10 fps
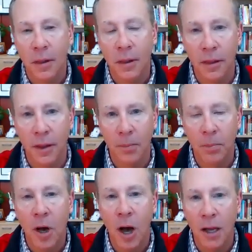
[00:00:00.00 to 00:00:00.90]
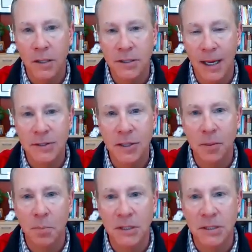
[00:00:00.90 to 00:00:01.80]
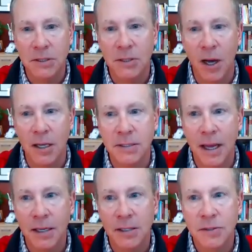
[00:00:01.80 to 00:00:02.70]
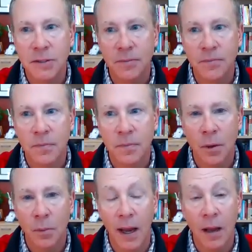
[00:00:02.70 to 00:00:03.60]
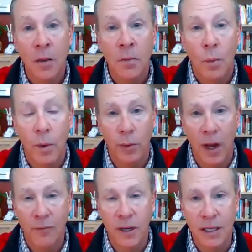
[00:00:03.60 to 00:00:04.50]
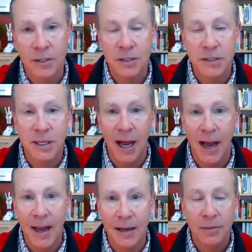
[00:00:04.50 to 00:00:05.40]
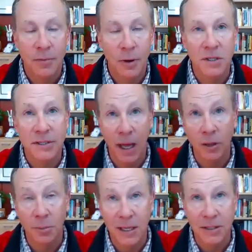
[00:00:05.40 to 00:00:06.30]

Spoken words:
the context, the business context, right? We don't ever get to decide, or we seldom